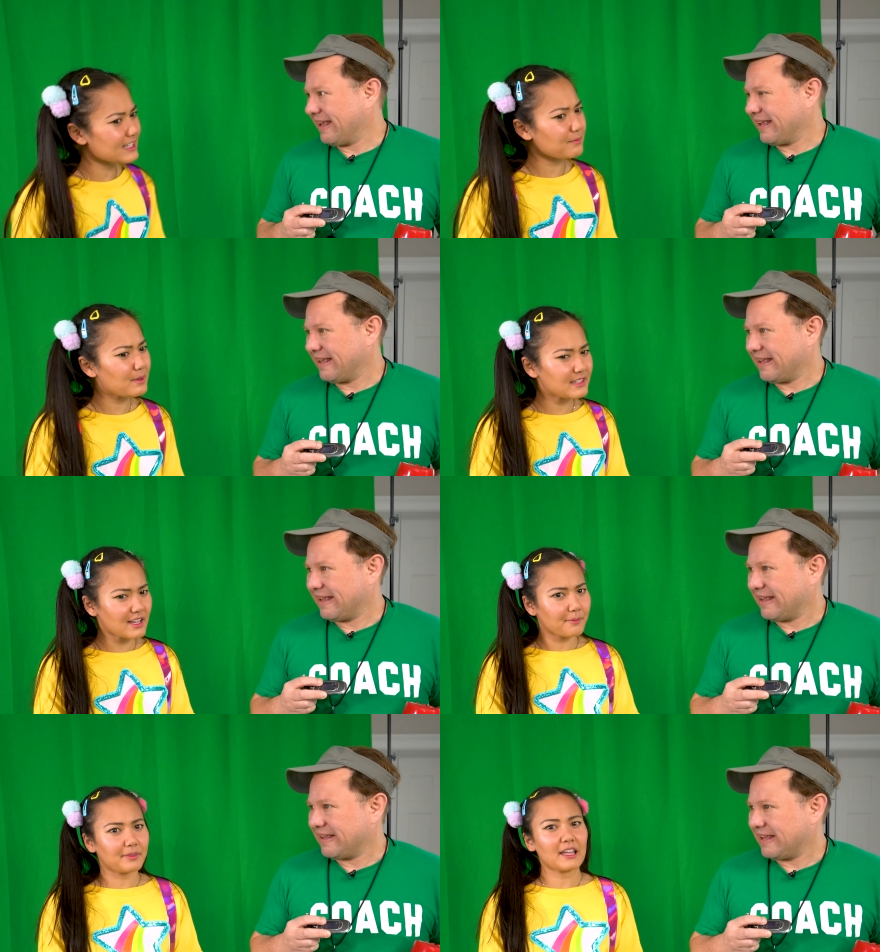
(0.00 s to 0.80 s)
Speaker 1: has to be
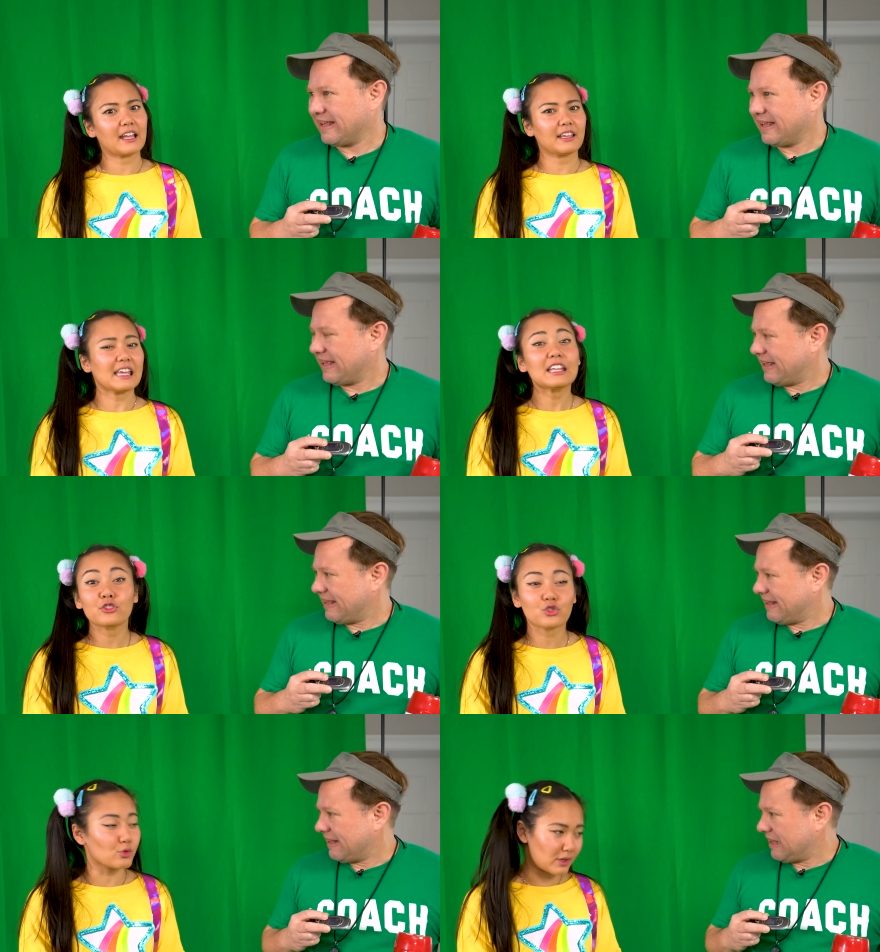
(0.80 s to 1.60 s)
something
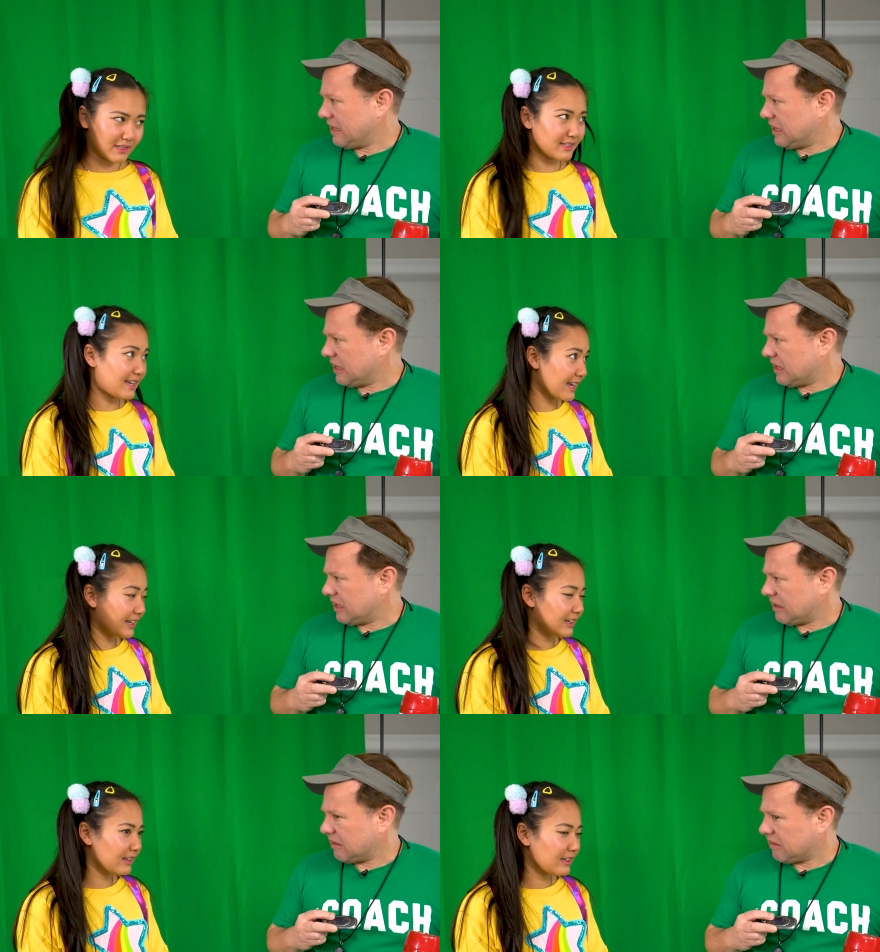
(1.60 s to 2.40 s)
interesting.
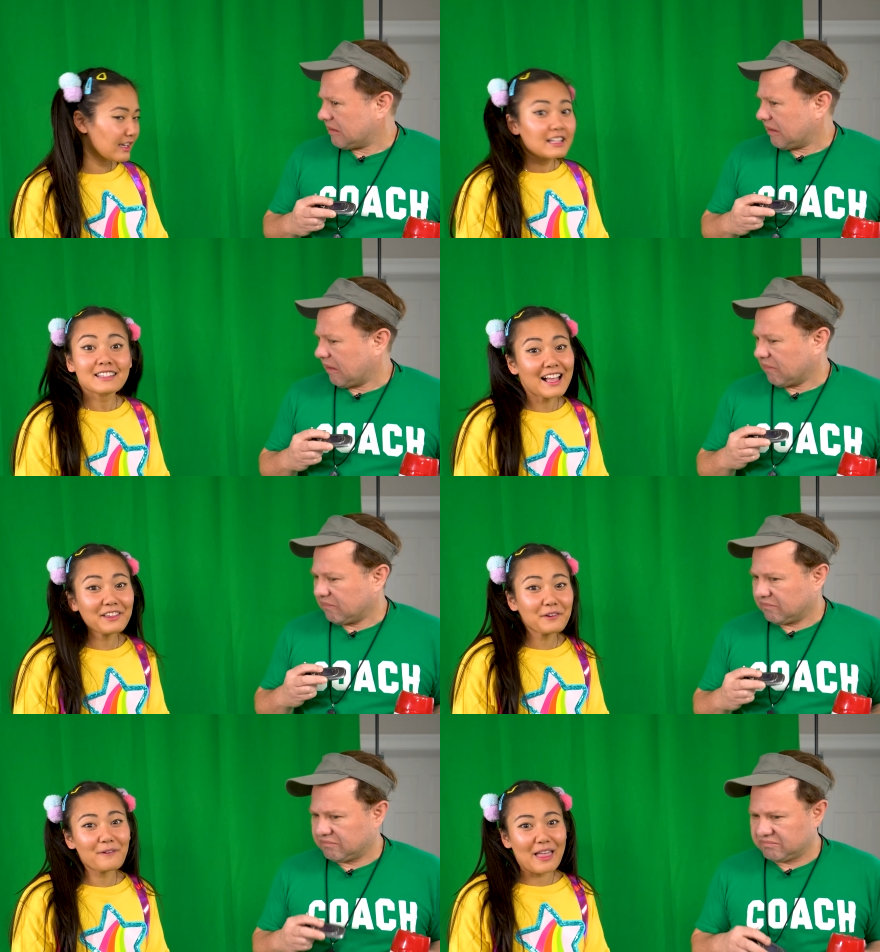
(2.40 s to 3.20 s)

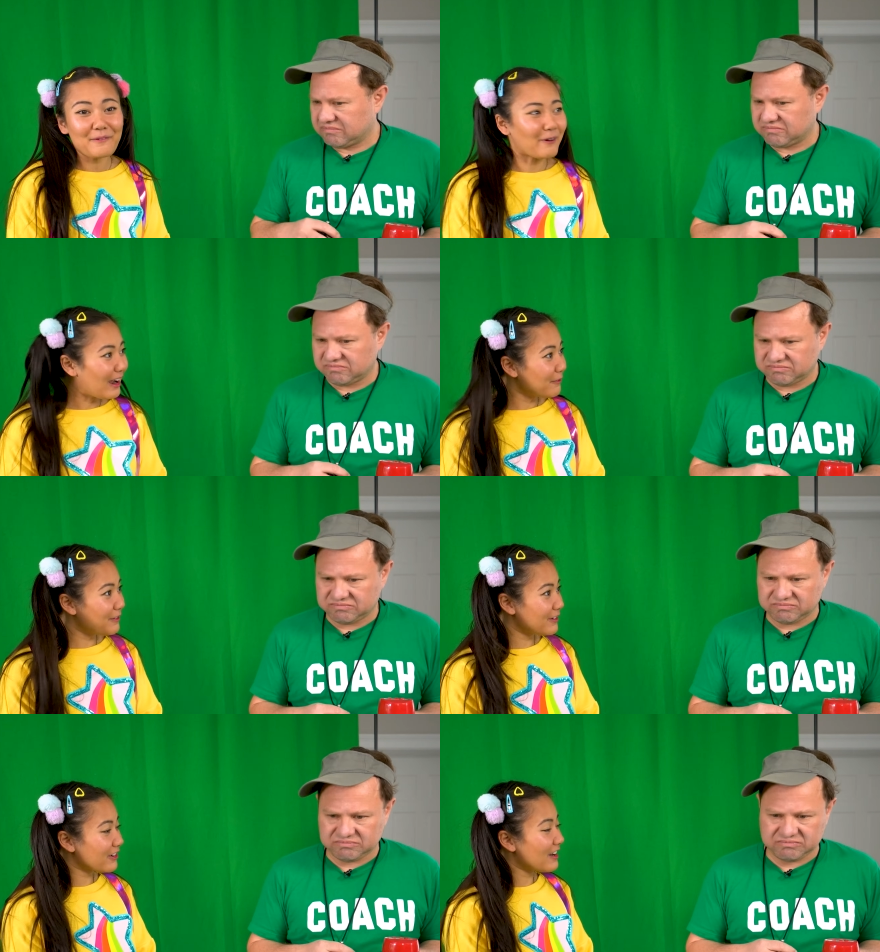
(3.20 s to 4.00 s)
Tell you what, why don't we
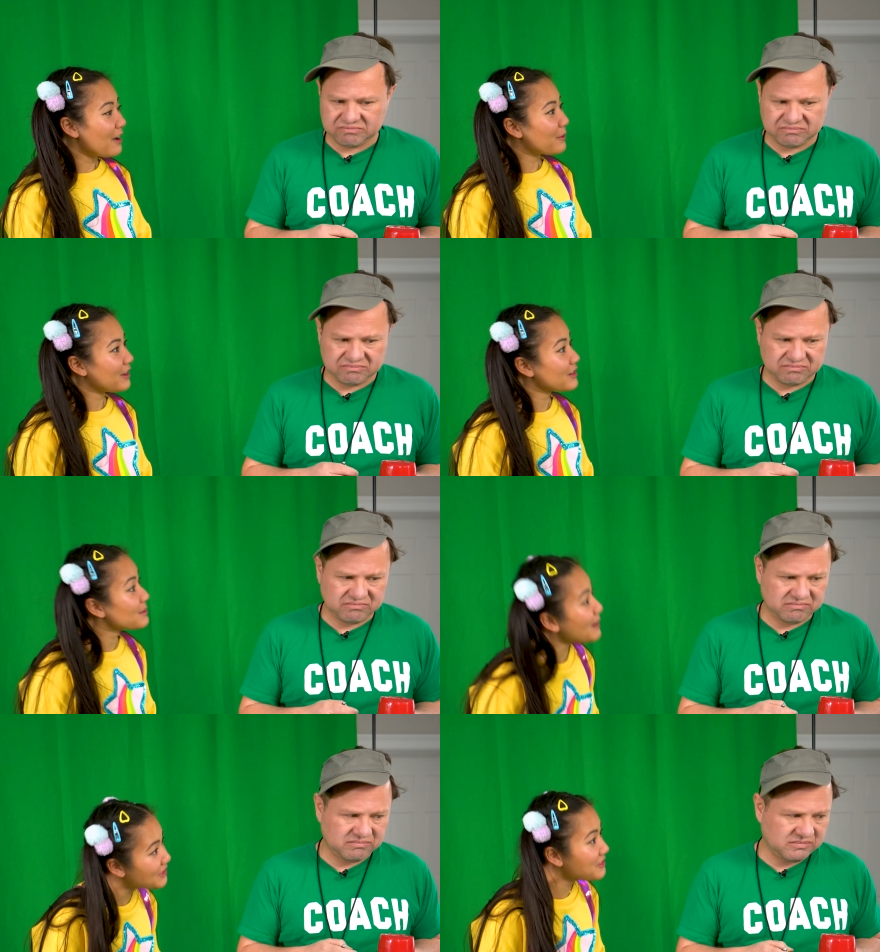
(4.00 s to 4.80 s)
figure out what your
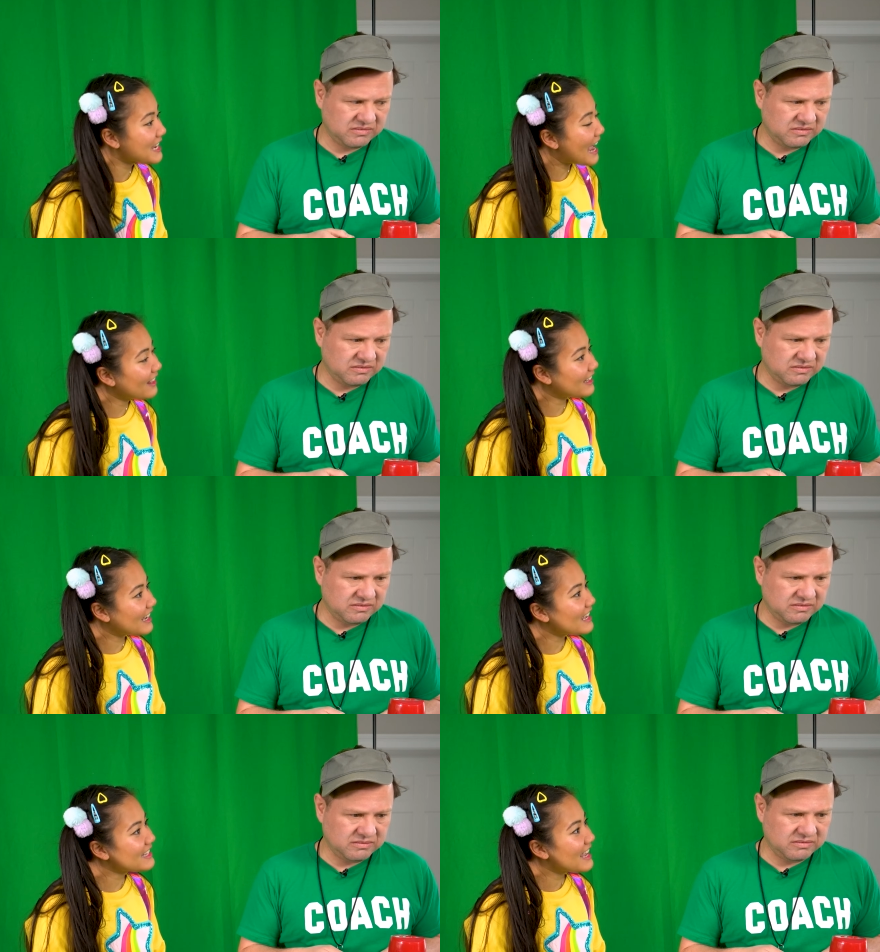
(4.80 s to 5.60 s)
special talent
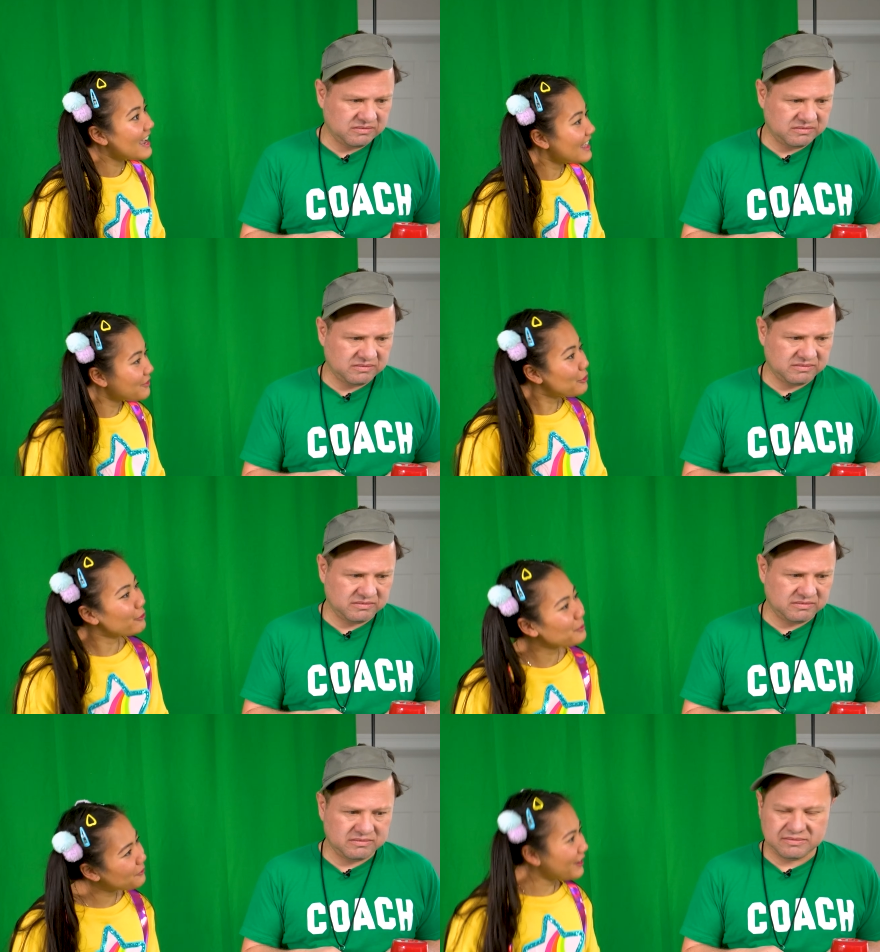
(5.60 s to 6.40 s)
is, and then we'll
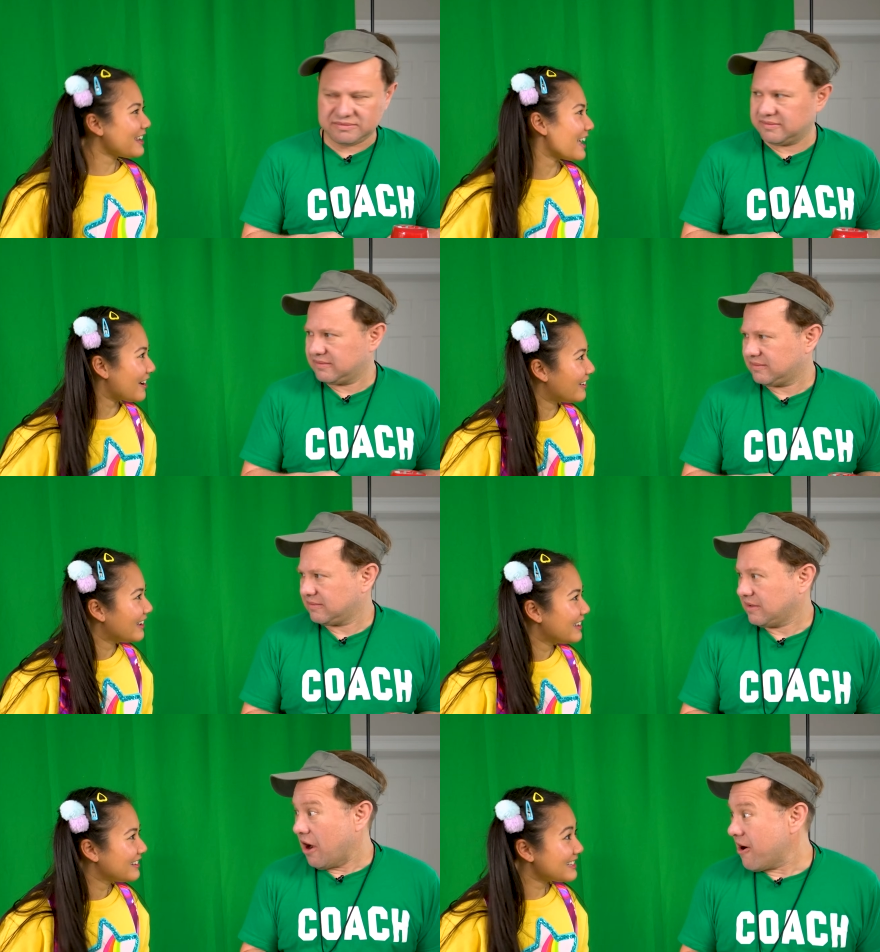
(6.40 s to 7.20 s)
film a video.
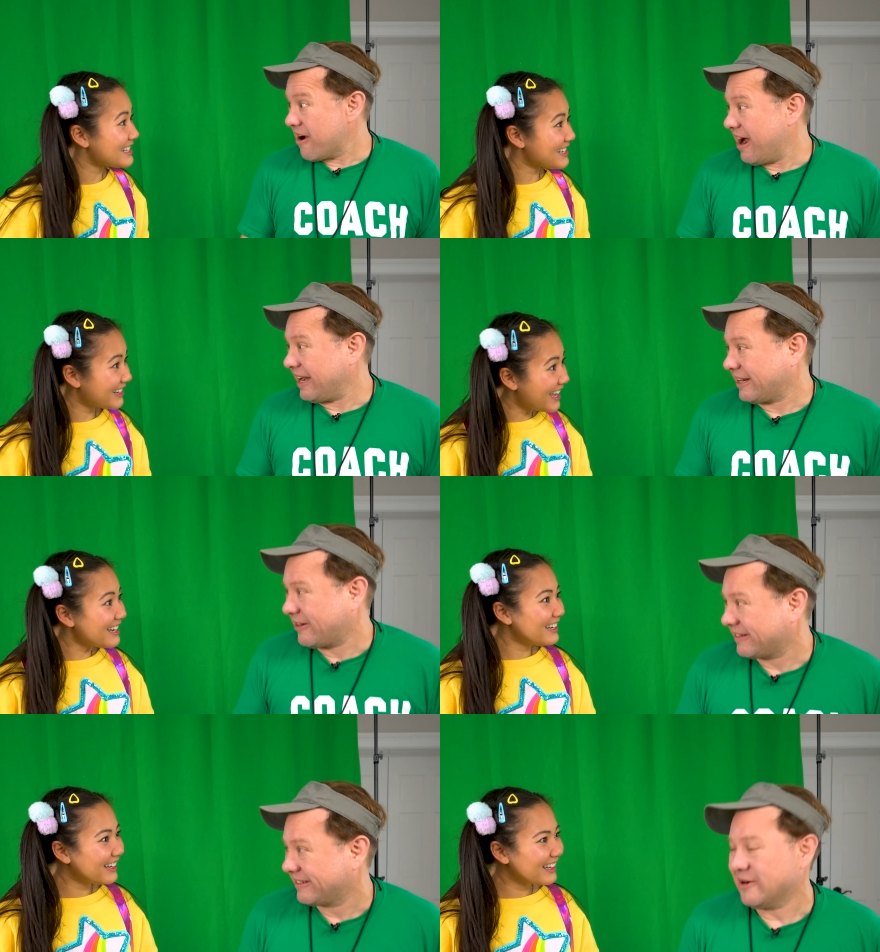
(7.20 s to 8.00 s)
All right,
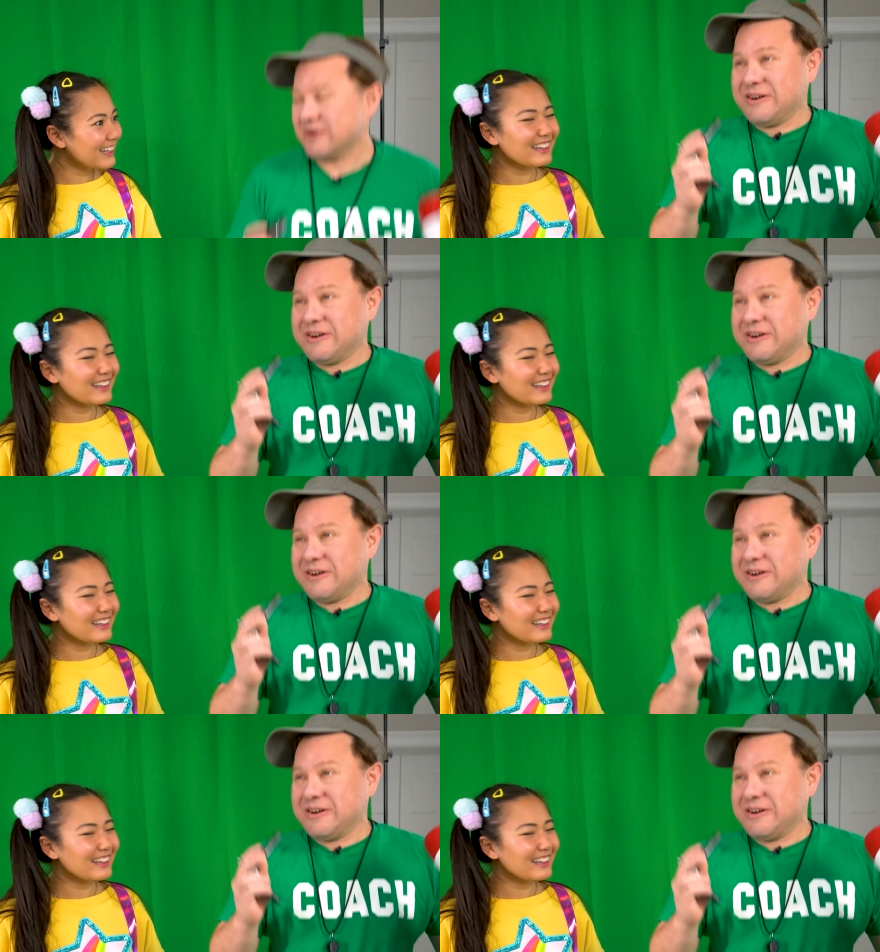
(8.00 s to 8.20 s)
cool.